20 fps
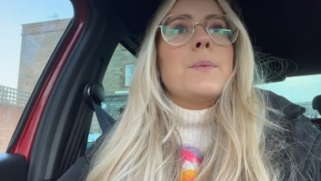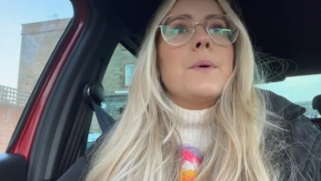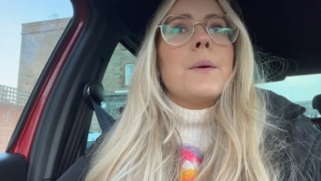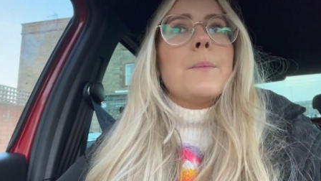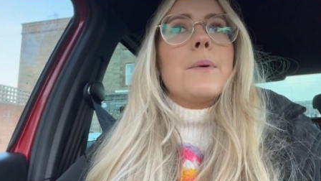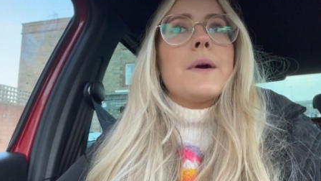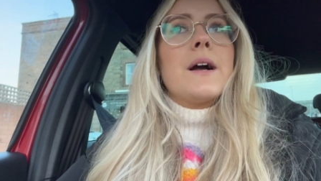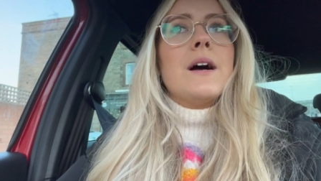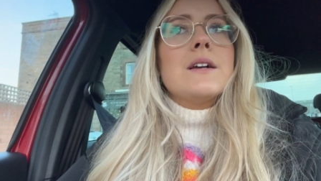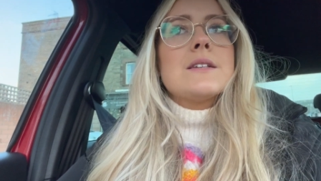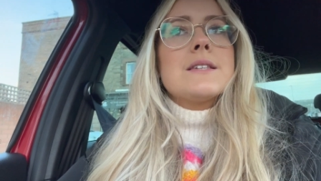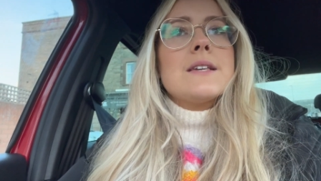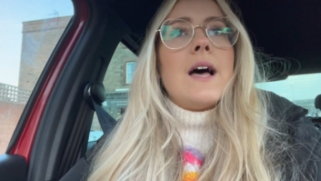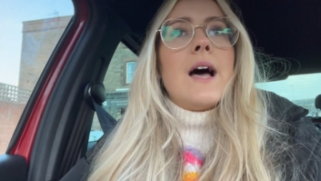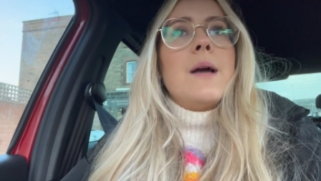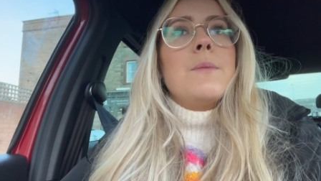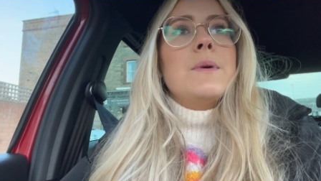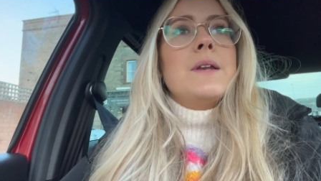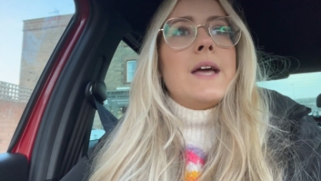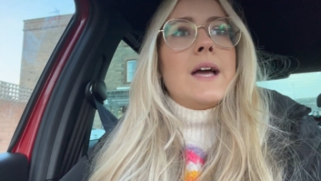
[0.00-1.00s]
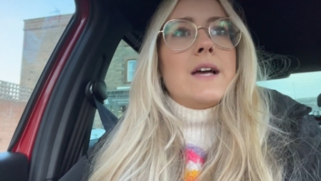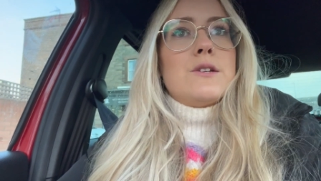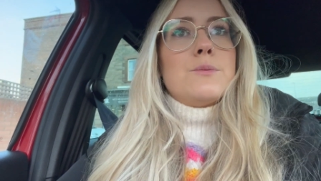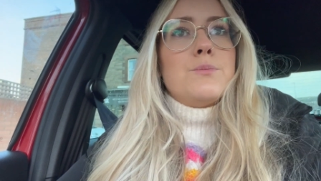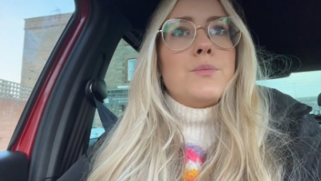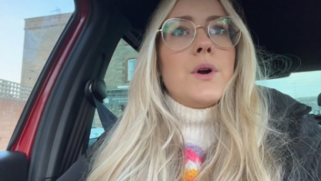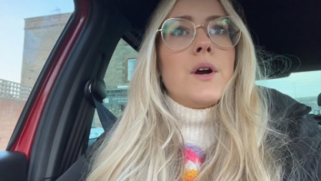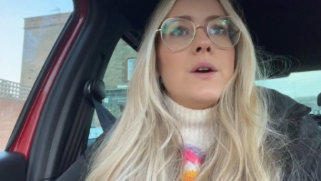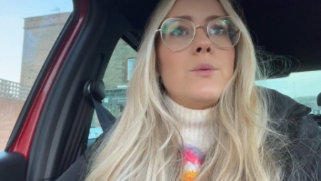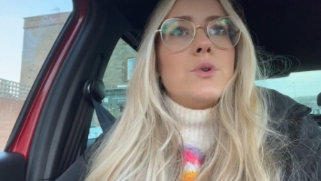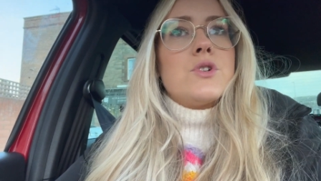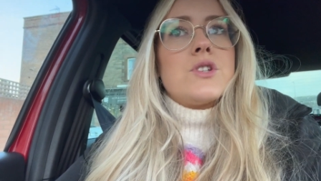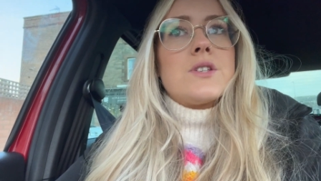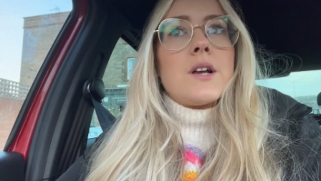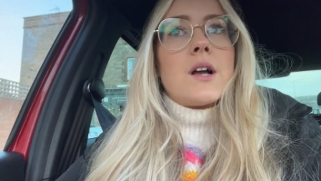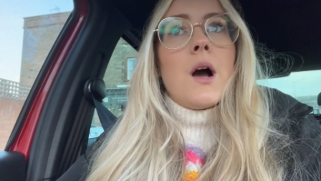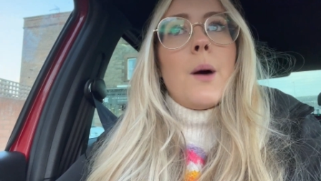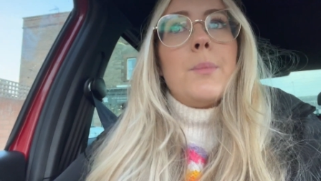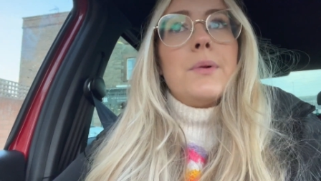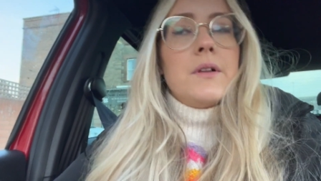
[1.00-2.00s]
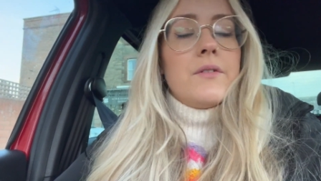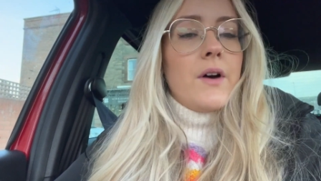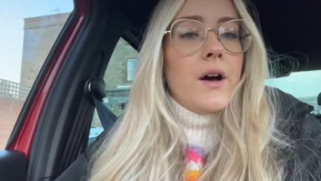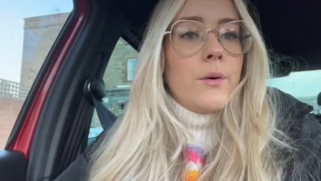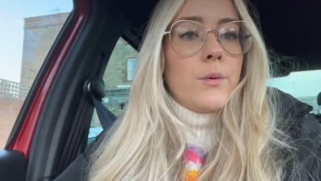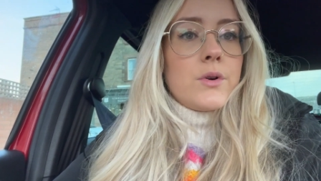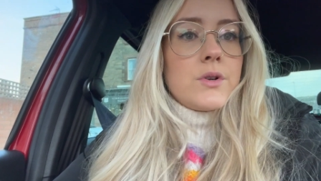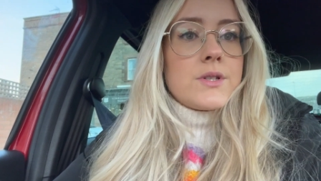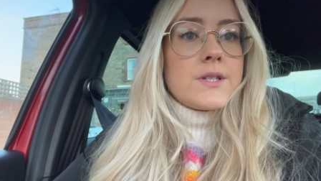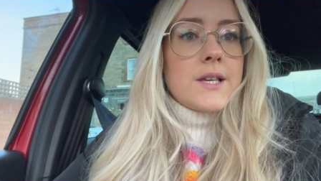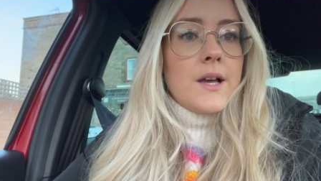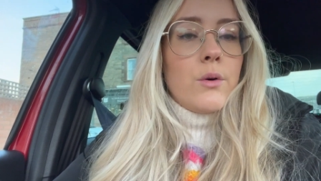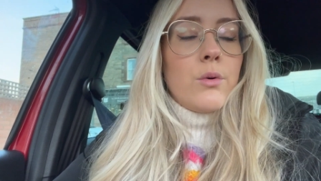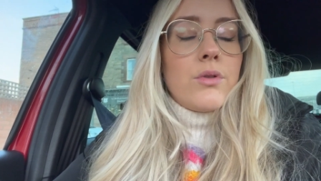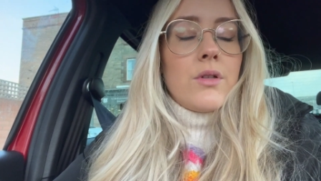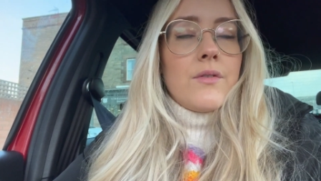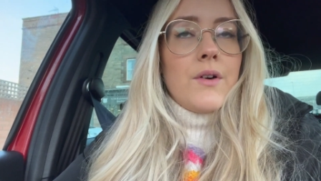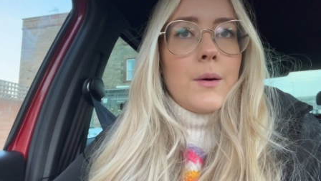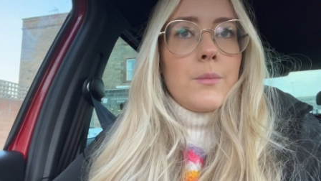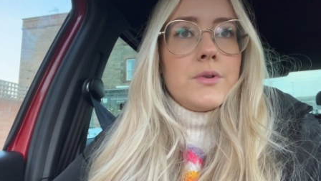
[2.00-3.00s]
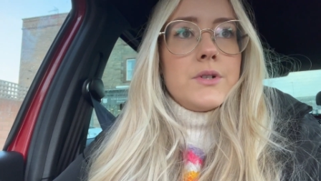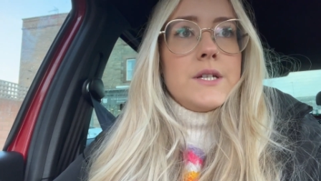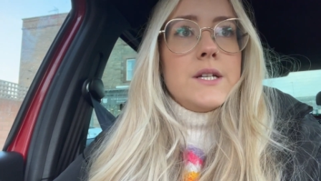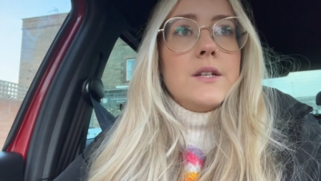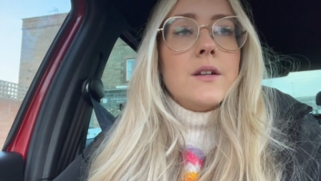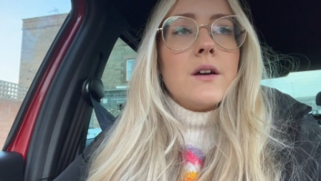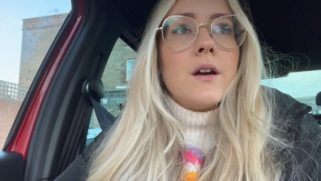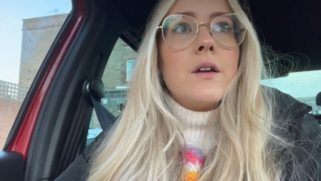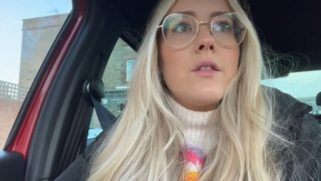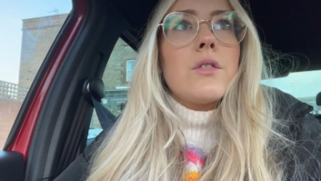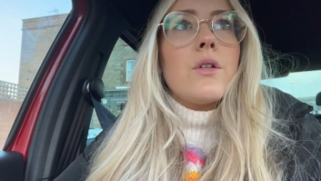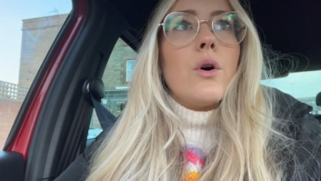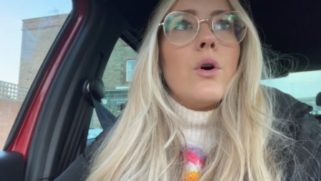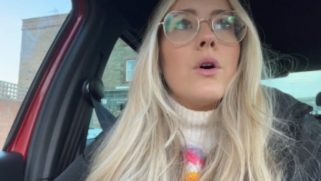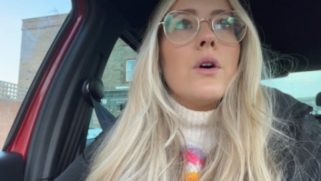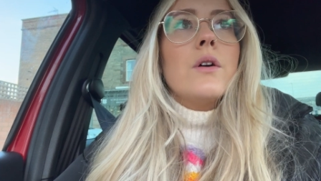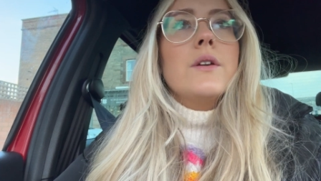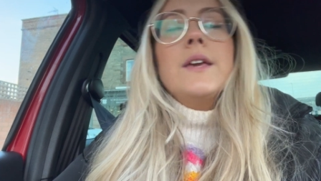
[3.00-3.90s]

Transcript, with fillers: but because I'm in Edinburgh, which is a couple of hours south of Aberdeen, I thought,